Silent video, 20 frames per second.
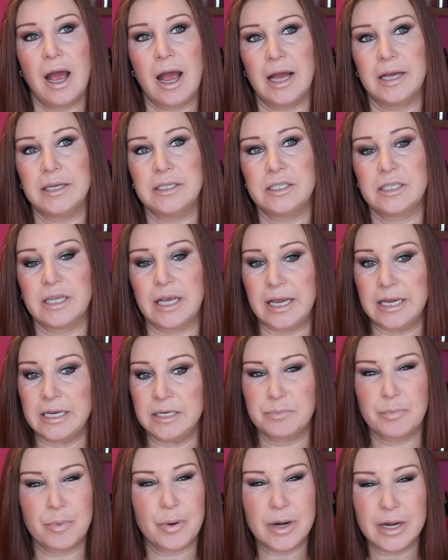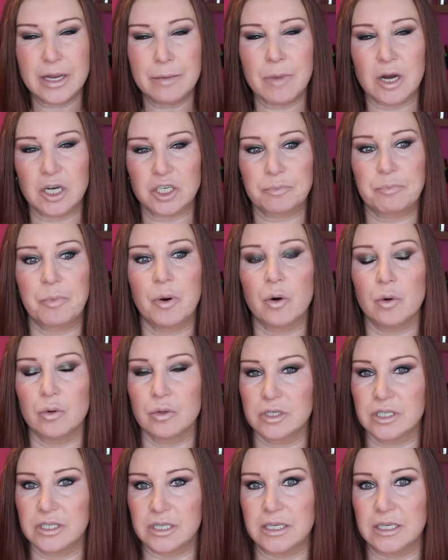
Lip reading: and he's pretty much pulled